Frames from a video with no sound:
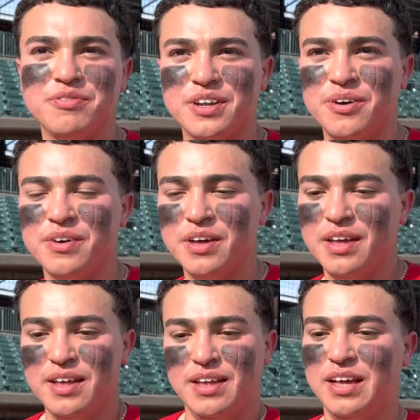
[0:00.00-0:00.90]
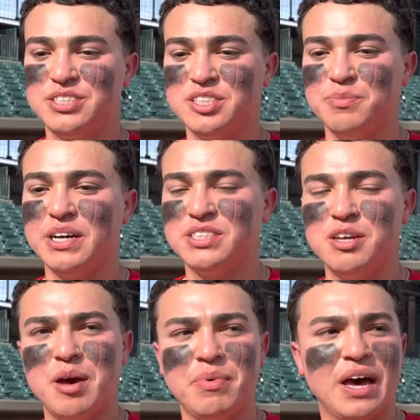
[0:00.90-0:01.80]
You know, it's just about
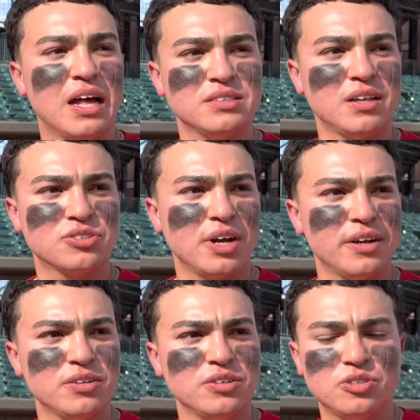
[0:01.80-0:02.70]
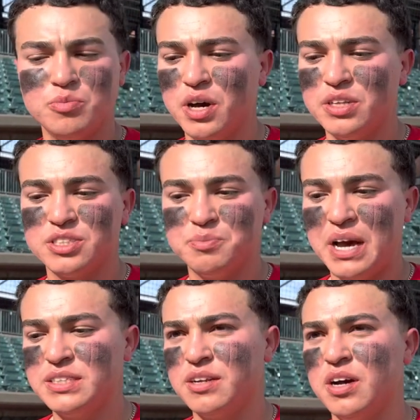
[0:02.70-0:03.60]
team at bats, not trying to do too much, just
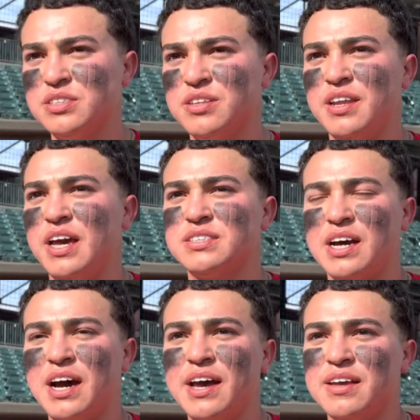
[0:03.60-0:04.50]
passing on to the next guy.